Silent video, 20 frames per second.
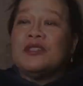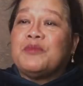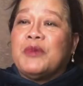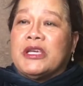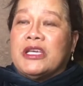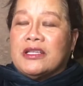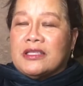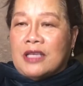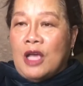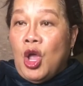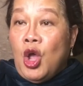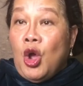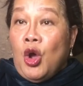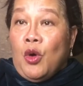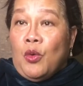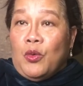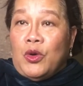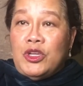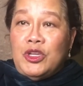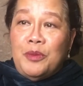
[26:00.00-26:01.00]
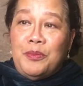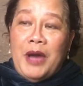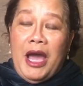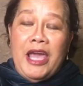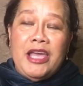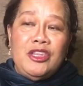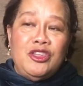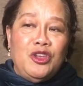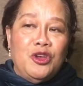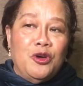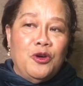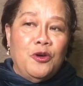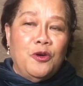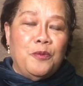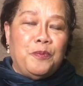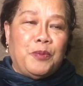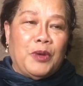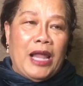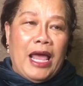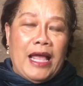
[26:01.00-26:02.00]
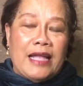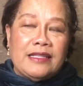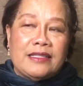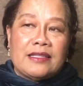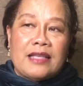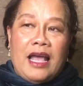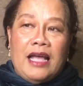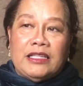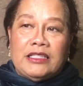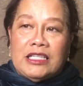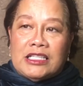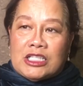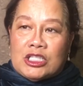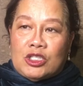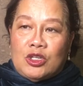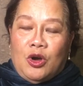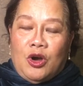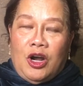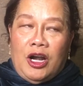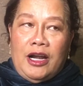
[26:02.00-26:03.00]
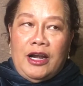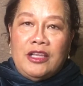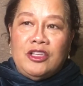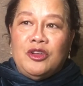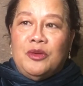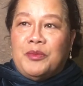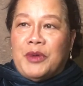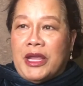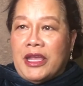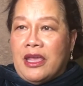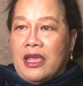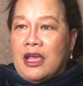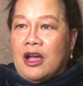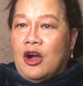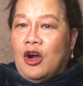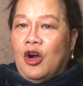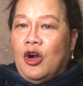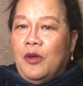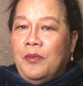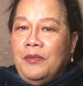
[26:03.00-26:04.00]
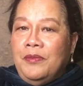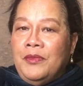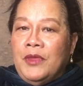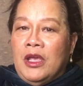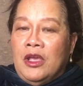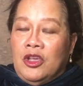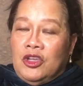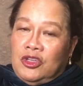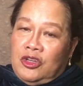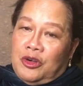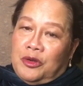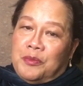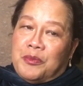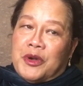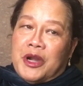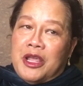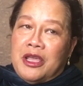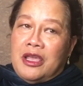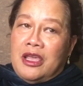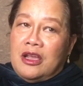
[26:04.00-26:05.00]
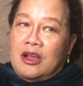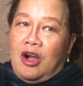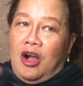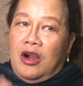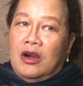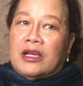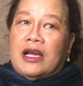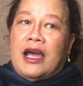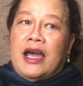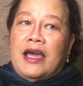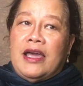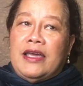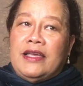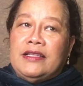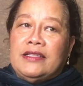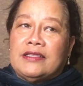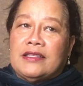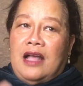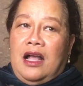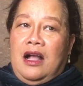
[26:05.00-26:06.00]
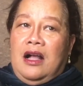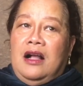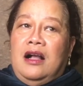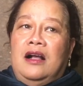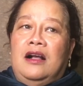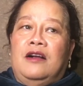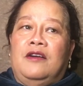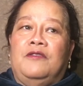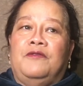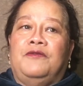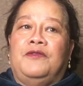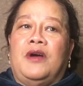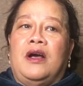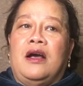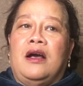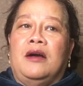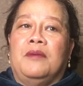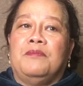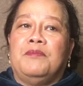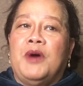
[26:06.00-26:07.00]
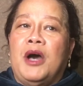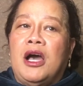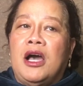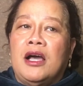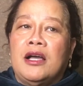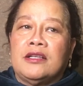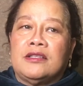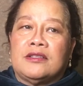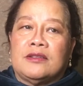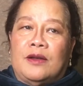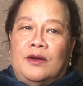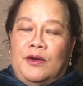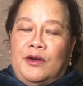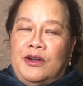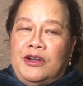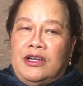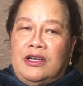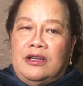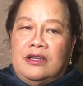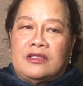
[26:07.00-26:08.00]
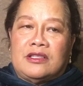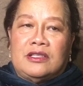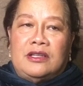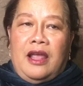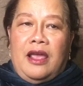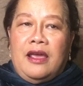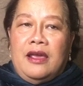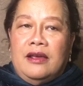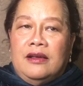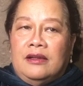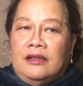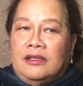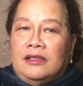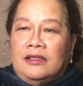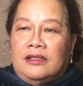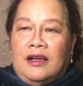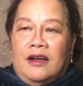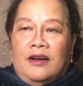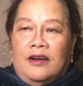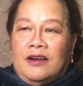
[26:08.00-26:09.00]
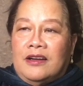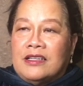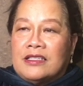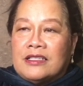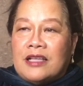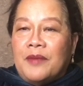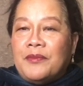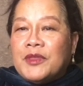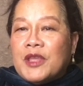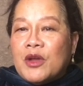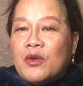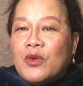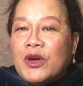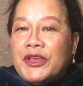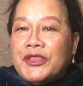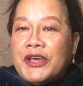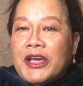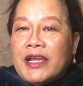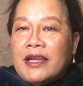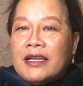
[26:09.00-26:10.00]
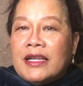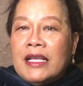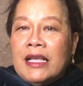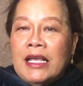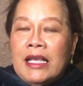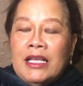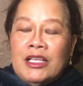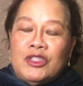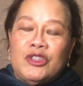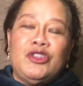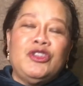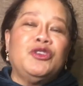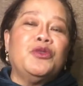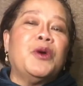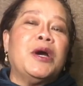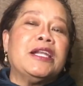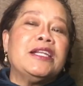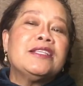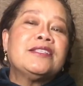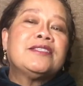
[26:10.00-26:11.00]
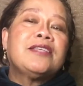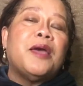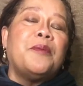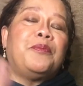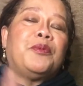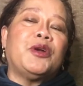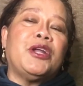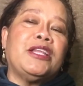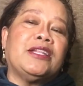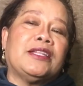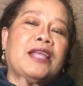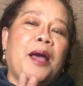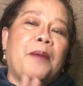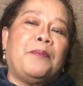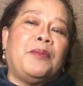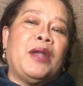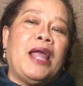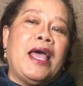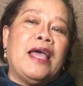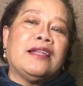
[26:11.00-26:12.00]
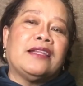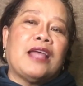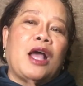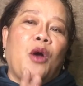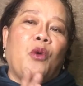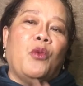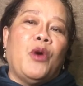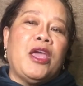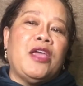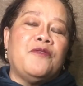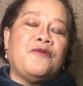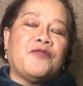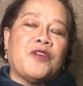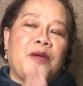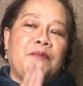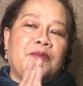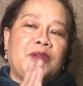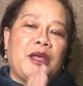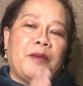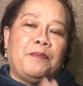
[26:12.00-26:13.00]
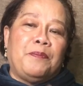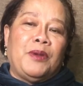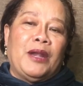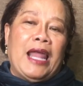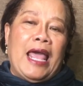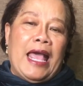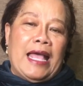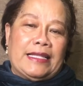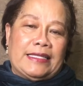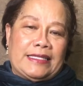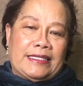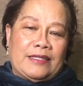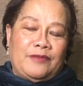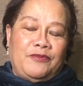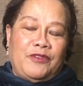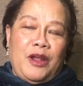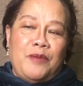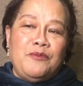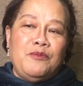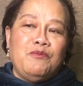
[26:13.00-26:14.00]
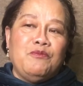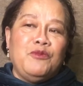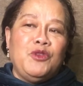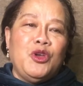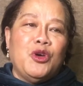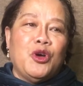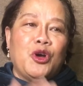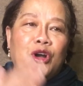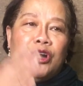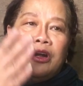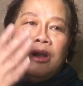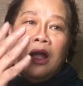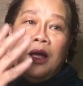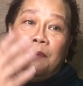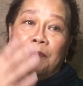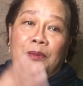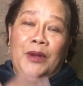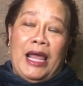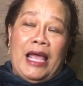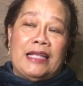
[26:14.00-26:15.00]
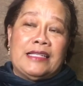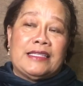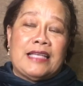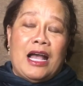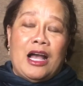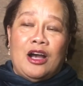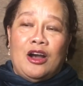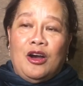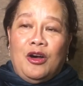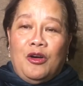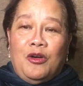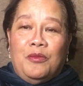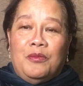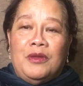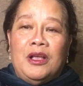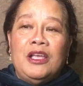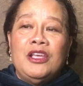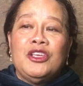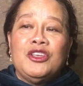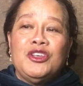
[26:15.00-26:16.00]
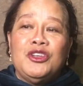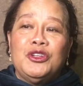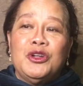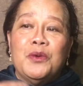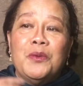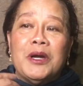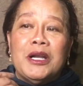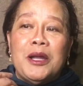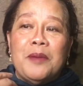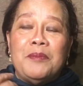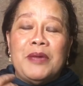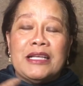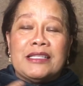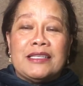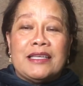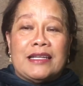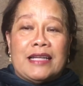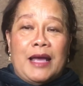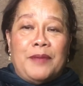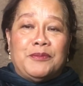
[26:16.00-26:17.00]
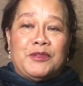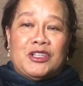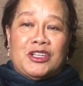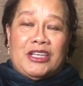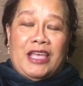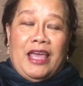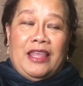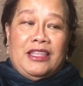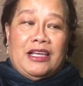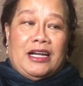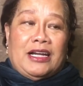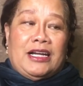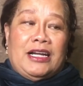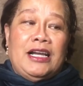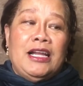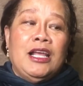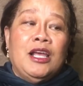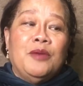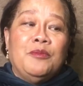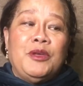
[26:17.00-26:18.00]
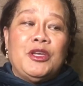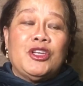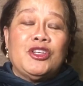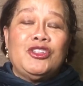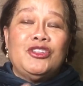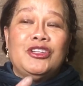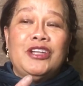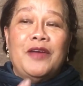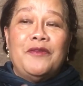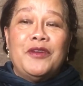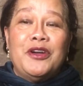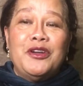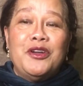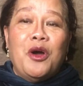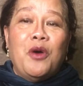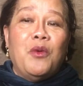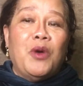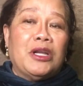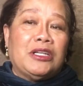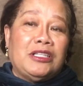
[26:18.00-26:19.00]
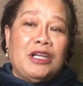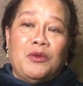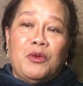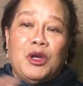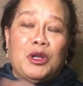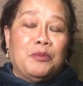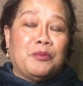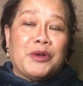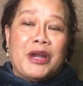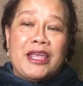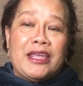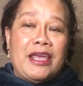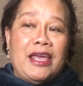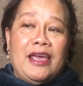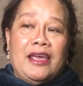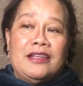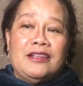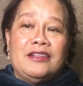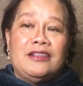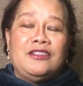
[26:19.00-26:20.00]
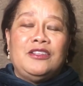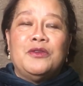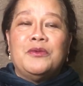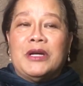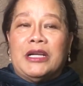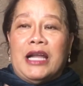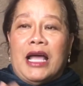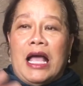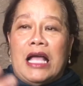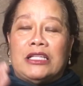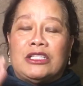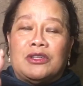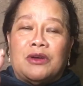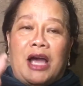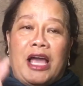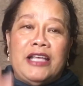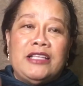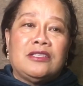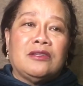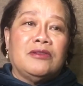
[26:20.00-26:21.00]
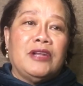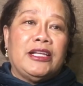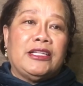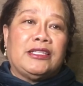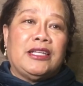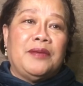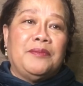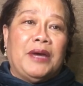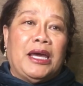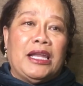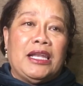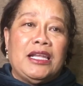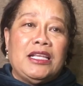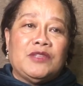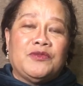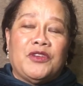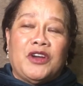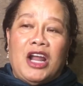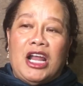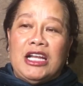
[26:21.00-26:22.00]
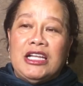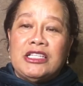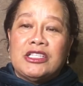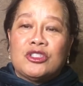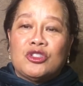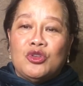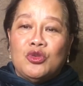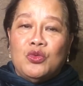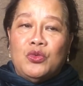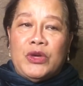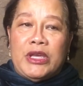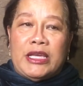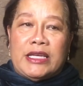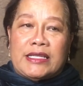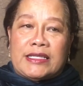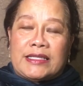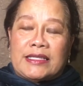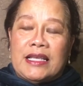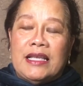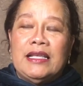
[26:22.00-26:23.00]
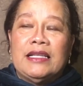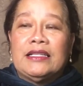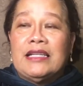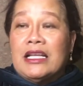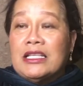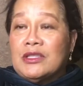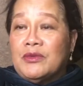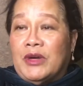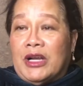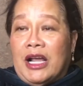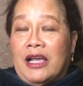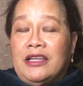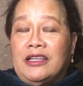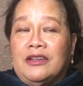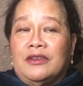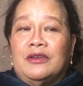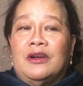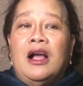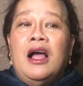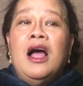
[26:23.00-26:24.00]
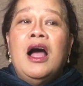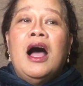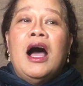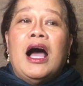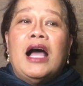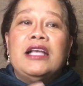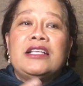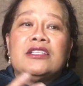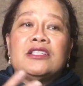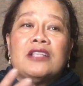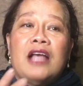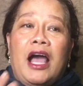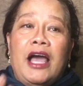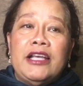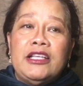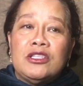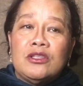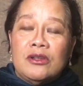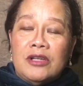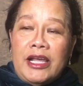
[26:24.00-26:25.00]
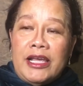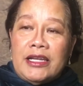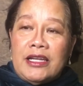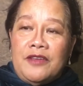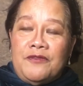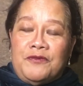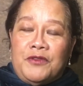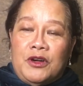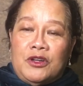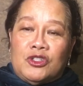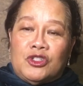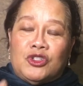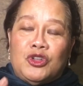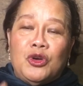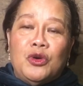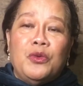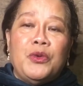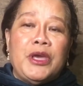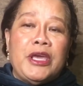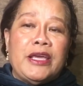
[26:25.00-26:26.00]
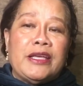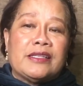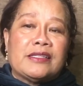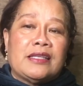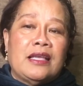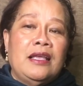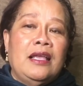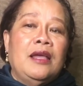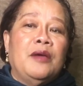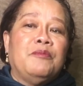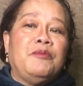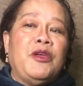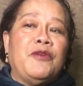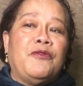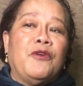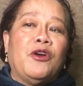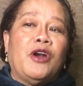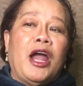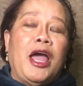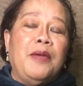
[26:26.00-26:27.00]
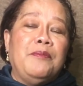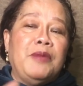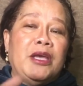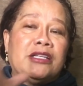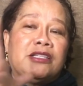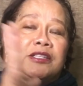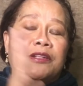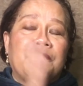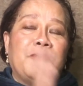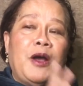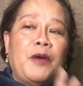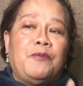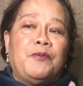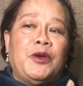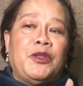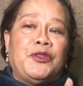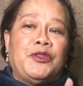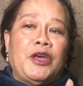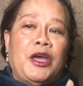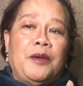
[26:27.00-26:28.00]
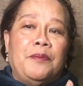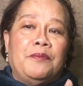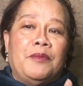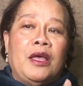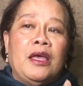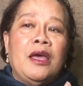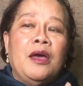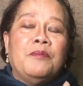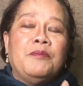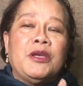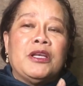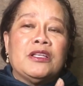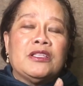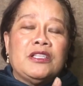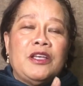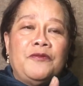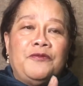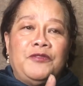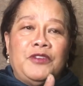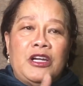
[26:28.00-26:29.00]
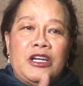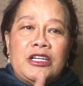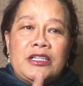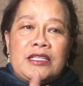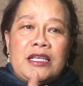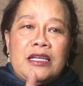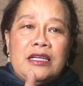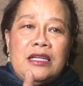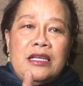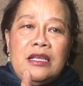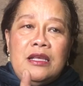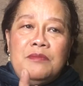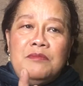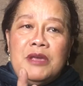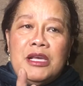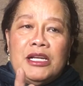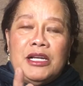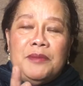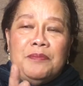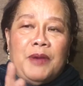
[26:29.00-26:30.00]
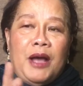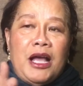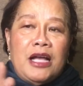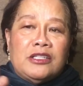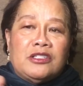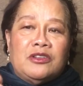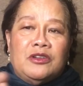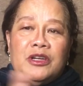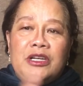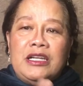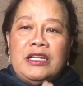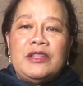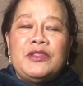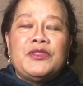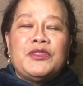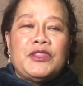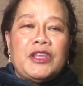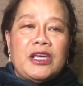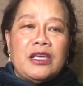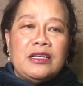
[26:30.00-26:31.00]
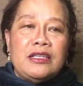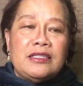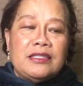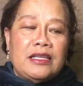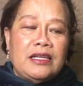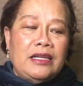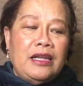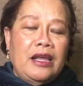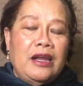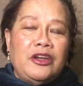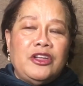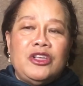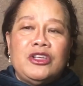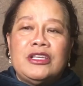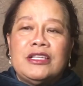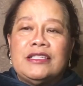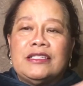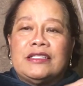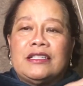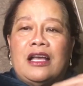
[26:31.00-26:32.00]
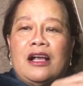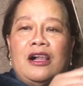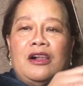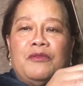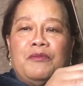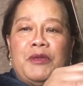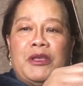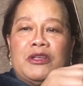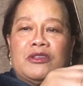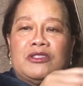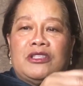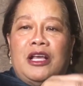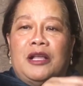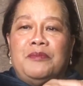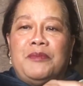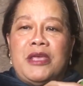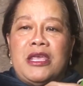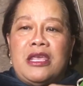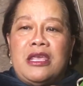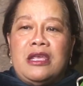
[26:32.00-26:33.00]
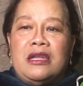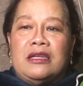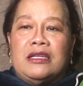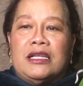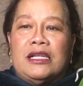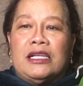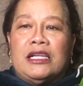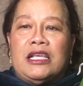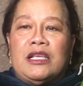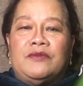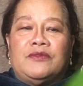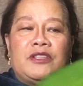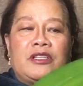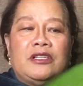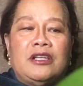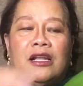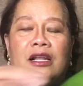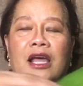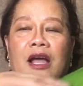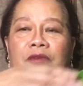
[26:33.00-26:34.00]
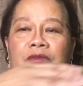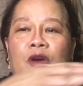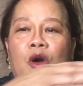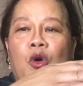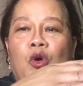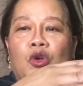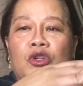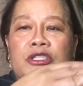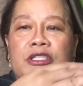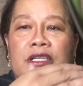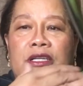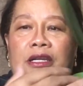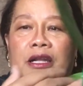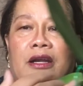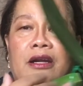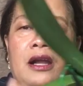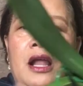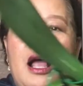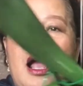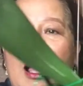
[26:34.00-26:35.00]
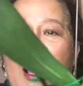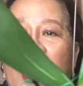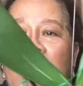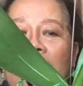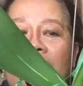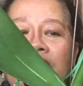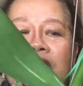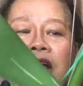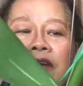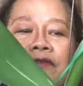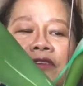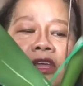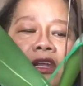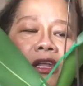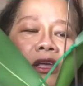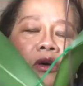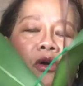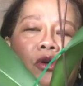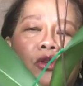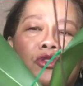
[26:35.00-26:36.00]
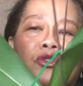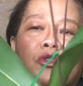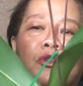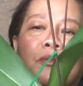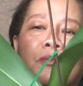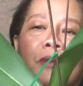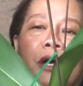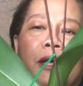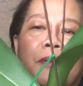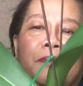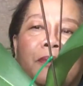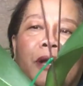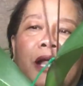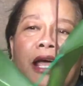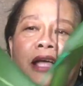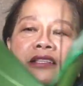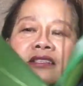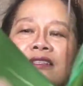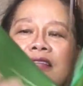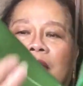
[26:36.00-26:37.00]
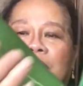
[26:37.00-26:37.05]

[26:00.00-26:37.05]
because when you buy new plants at the store and you bring it home, you're bringing all kinds of uh, bugs or snail or something with it. So you want to separate that plant away from the plants, from your plants at home. You don't want to mix it up together because you never know what they will bring in. You want to isolate them at least for at least two weeks. That's what I do. I isolate it for two weeks before I mix them up with them, because if there's any mealybugs or any things in there, you can tell because they'll be eating the leaves and they'll have holes in there. I don't have any holes on my plants. That